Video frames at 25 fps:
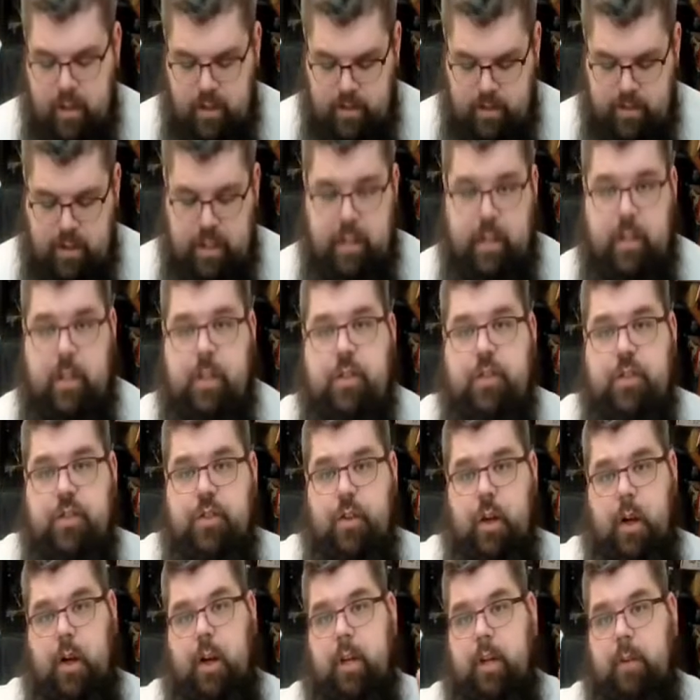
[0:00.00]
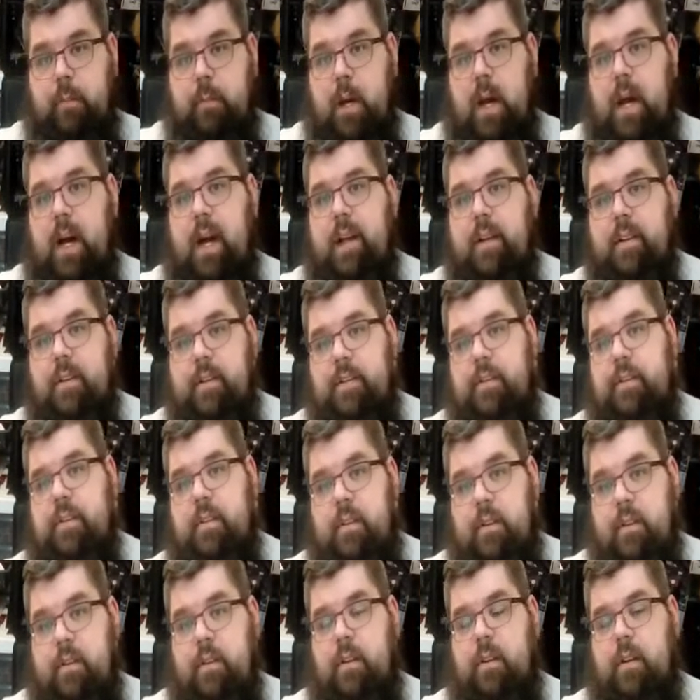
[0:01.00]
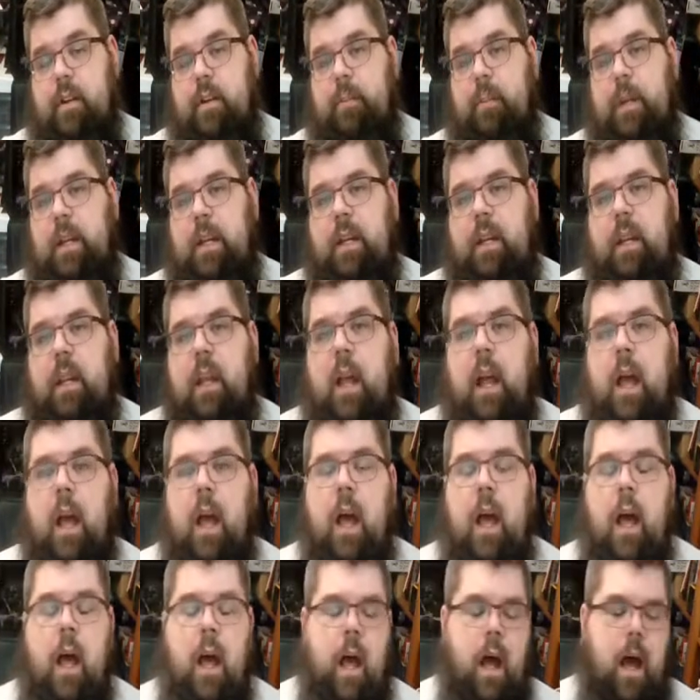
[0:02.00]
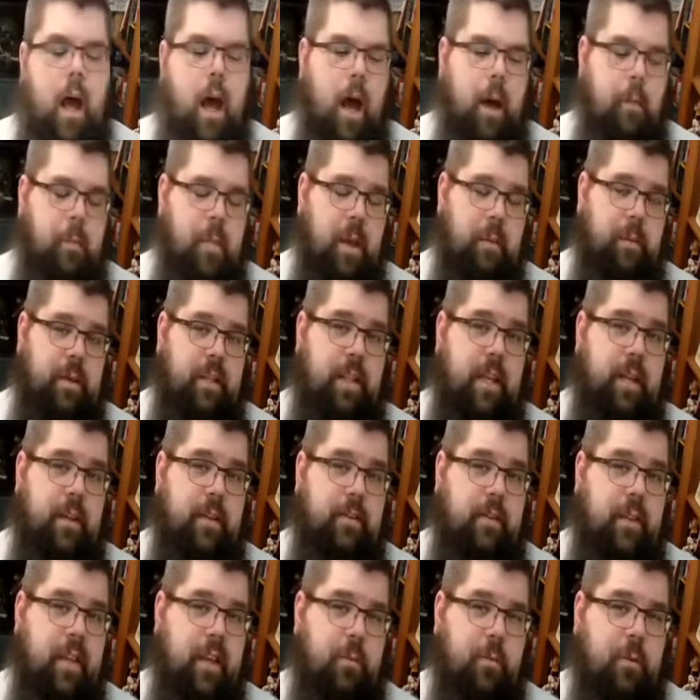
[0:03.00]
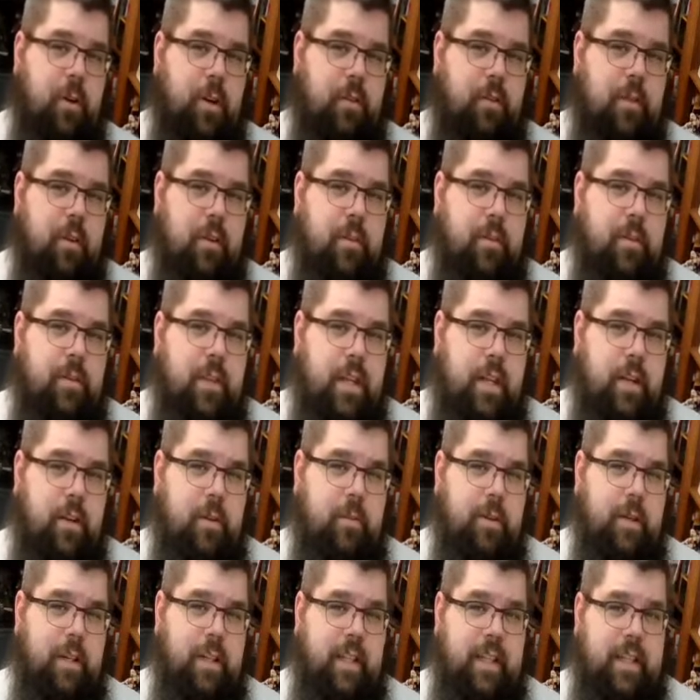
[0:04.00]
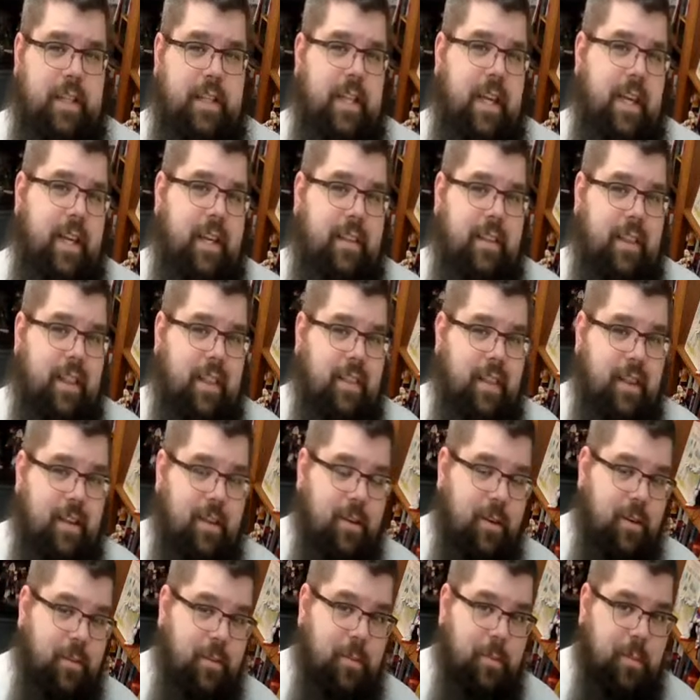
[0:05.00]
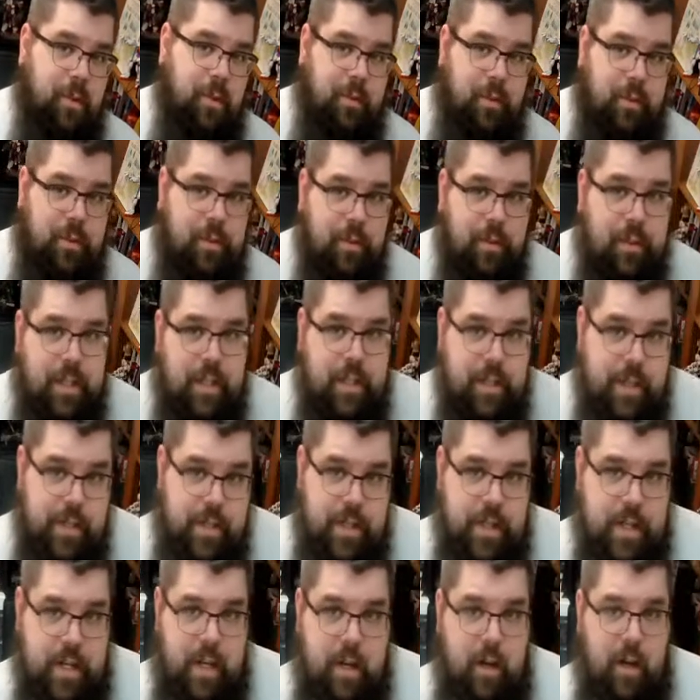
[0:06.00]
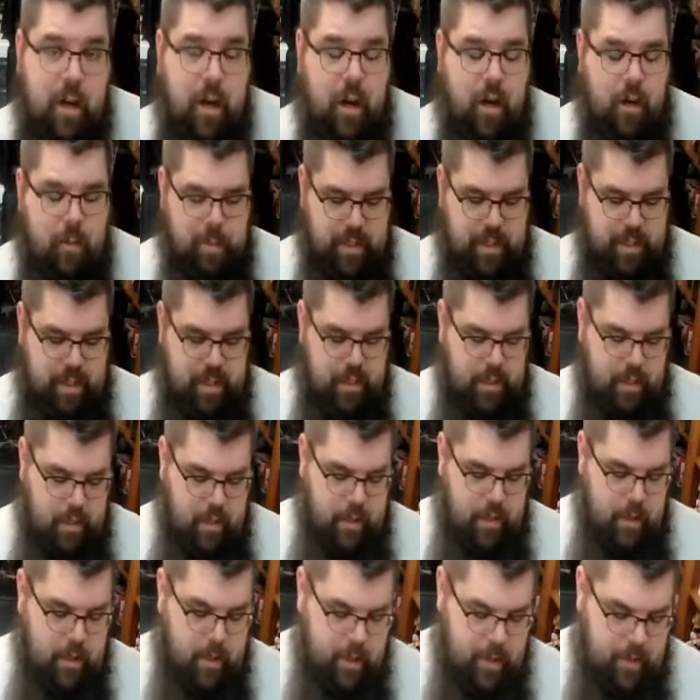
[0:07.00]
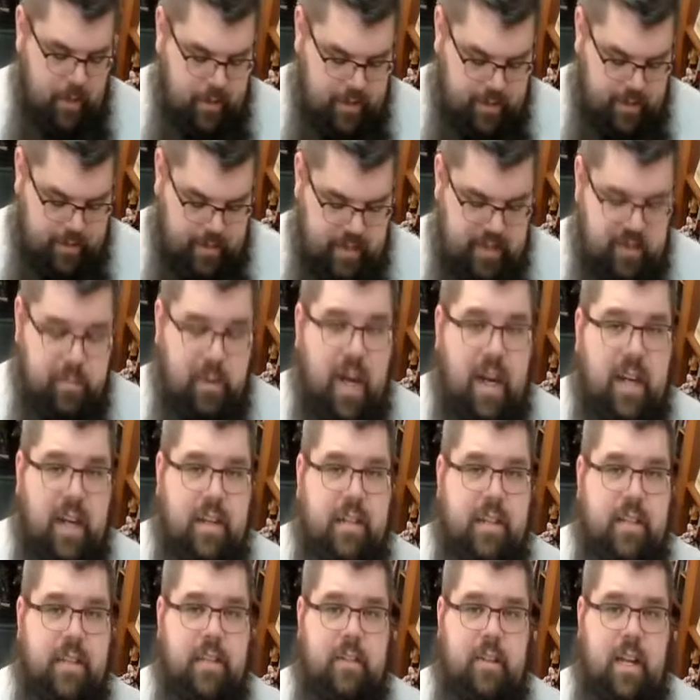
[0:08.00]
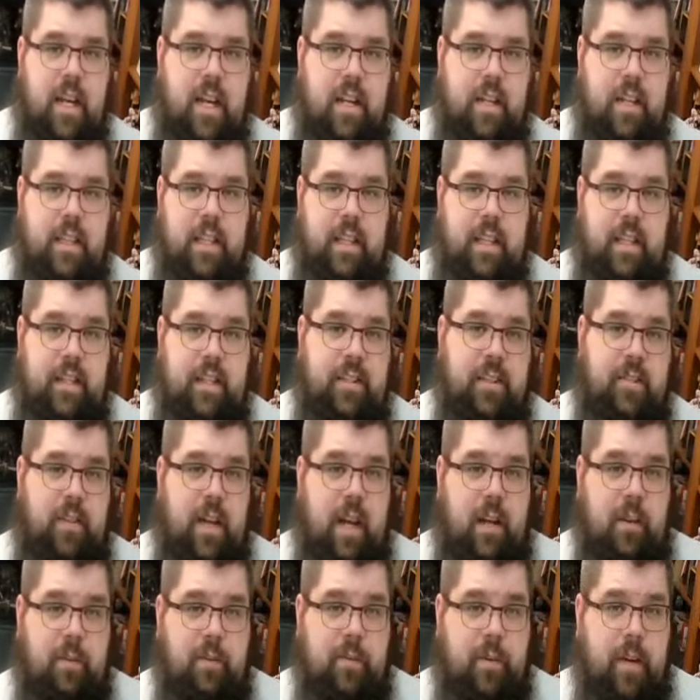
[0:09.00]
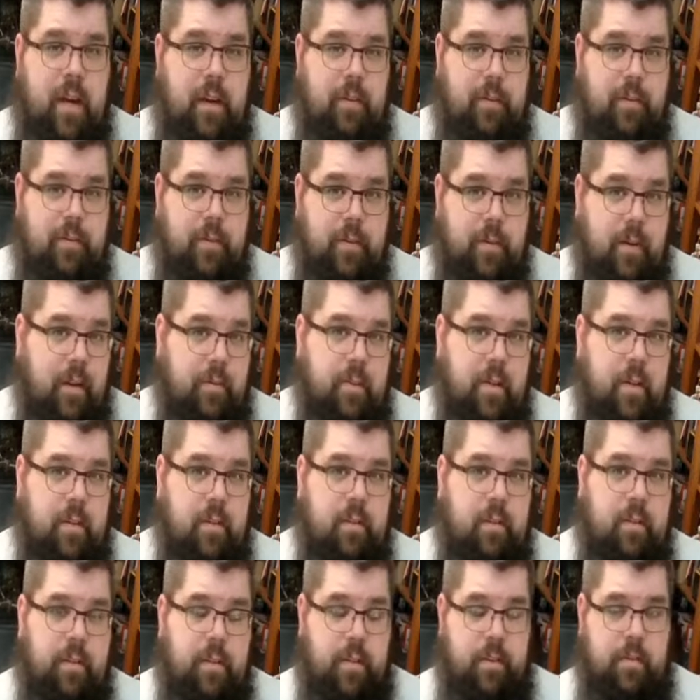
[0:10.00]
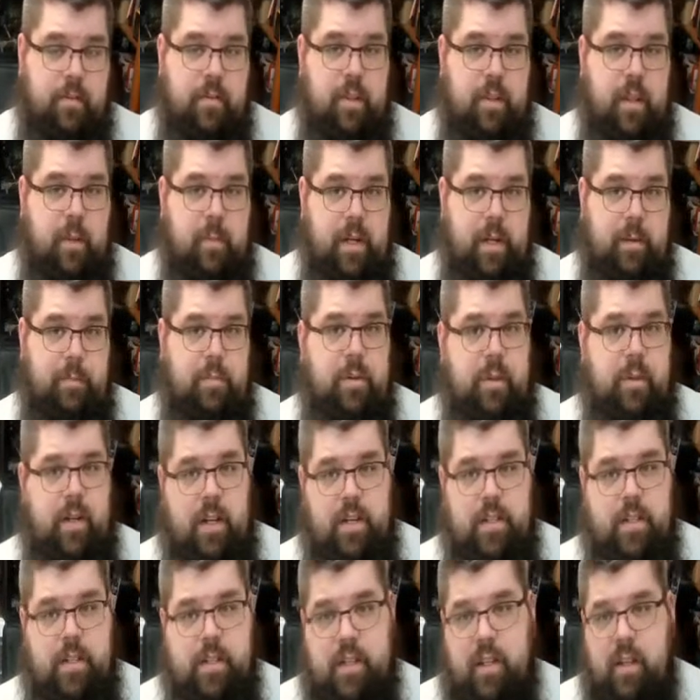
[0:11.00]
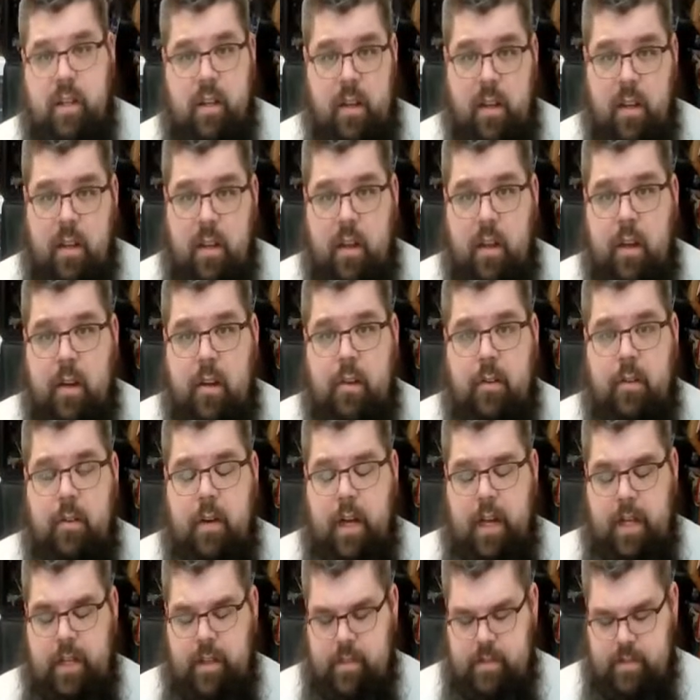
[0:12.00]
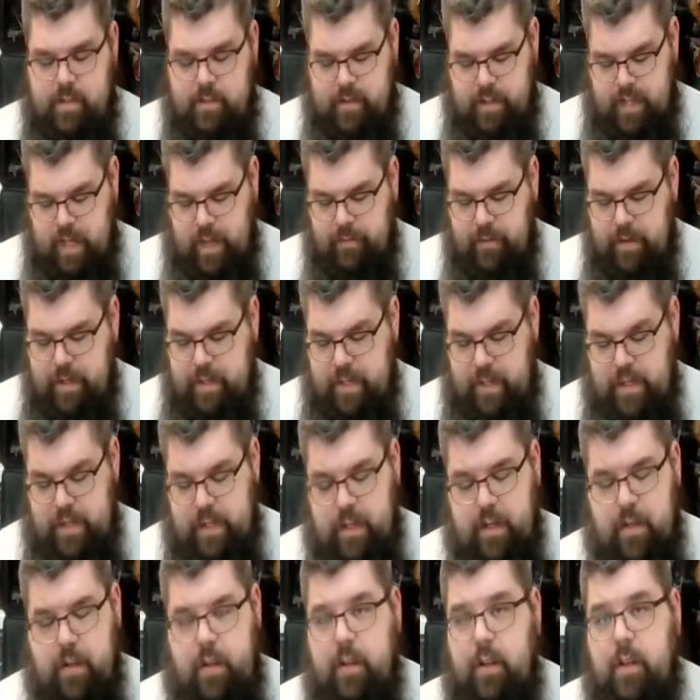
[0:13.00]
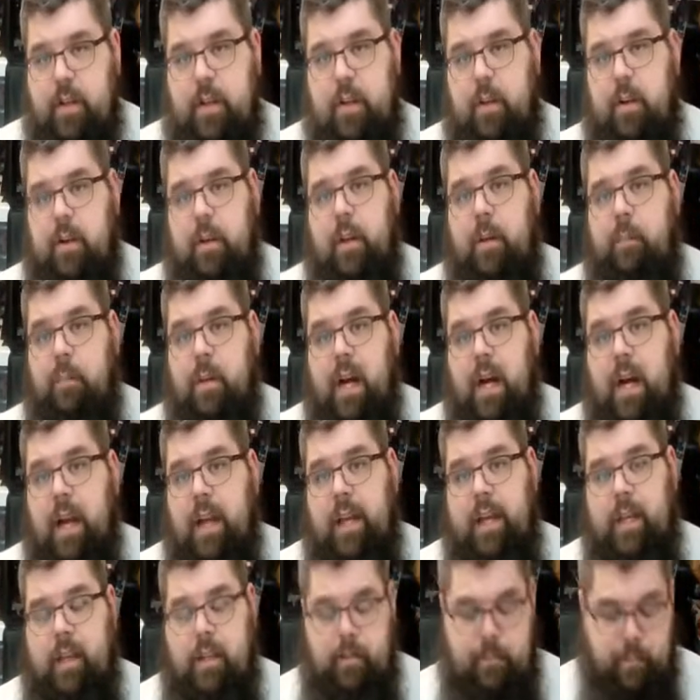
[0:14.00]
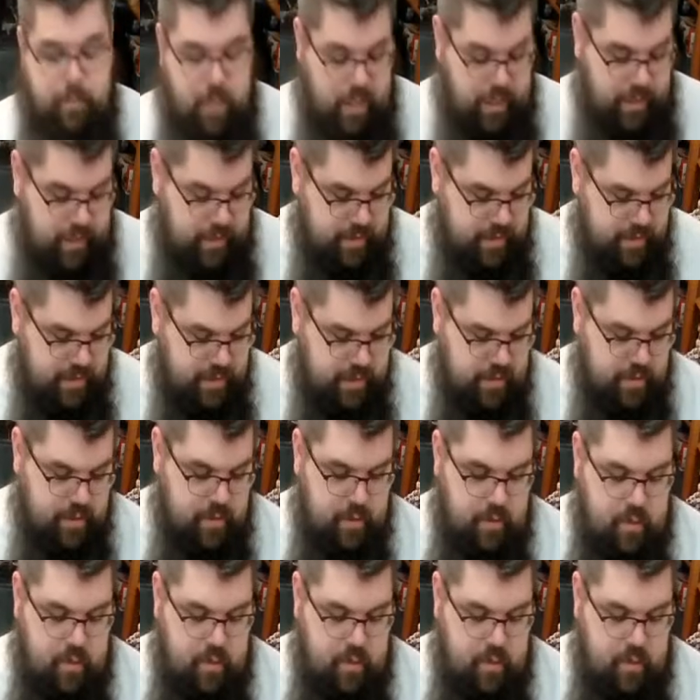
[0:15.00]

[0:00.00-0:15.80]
like a starting box. You know what I mean? Maybe they don't want to like take the thunder from the Recruit Edition and all, but like these boxes, they're not a thing that's around forever. They're limited production, right? So like everything in here you can already buy, minus